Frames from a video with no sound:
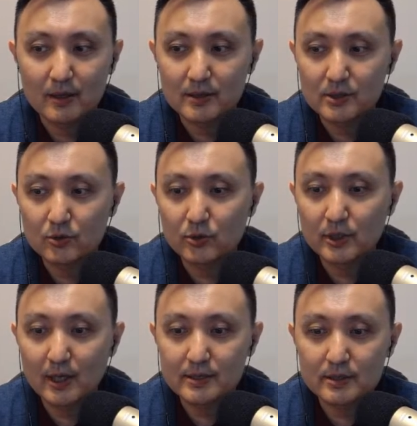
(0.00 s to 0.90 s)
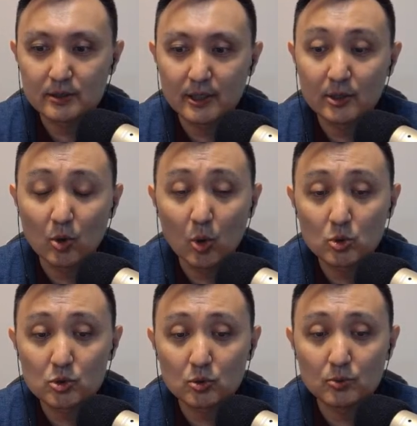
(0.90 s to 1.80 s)
Security Council, and
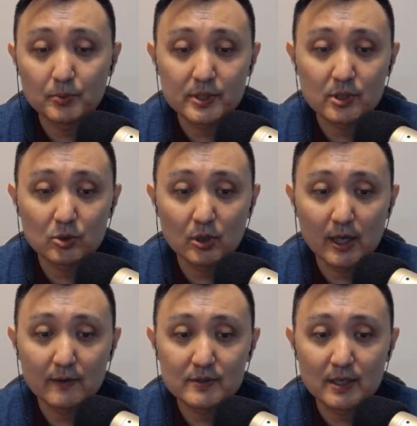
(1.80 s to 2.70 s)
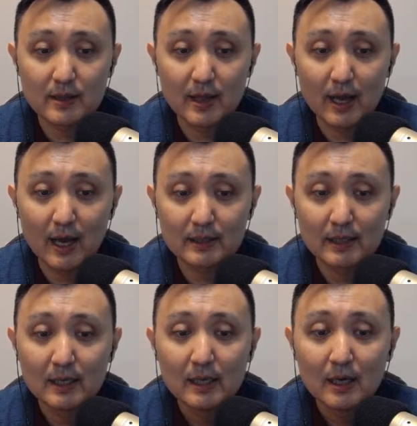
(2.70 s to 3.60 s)
also President Tokayev said that
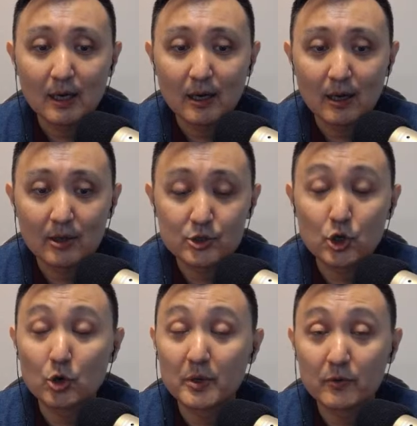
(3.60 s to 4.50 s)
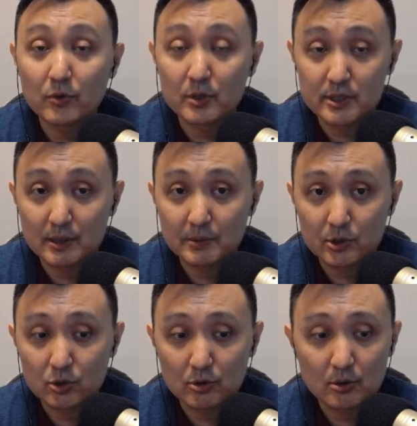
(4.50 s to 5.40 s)
Germany, for example,
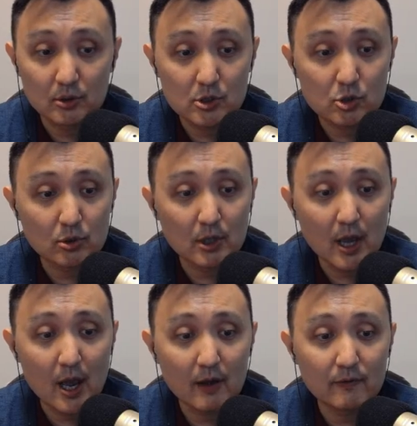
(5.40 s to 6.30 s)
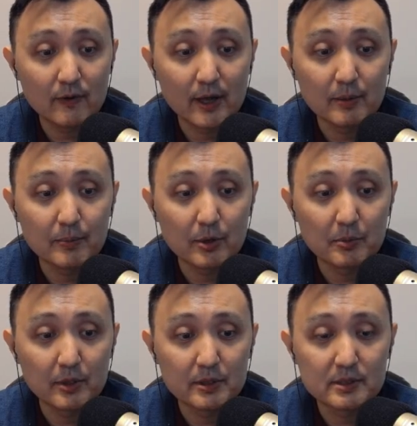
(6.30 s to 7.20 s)
should have a
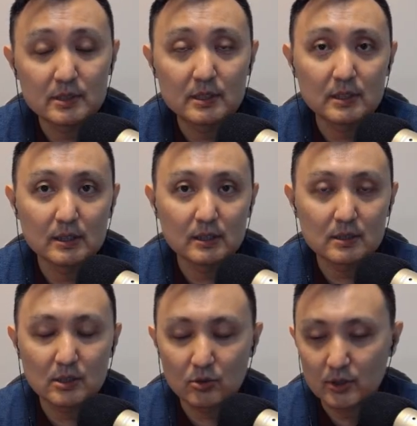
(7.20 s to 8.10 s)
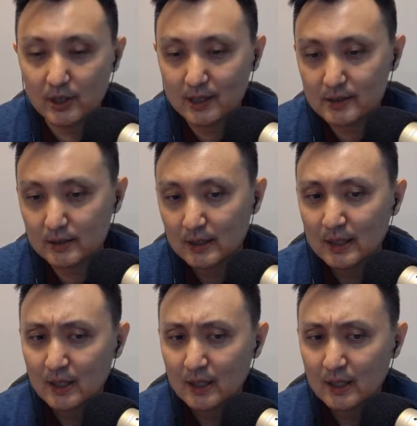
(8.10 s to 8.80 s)
permanent seat in Security Council.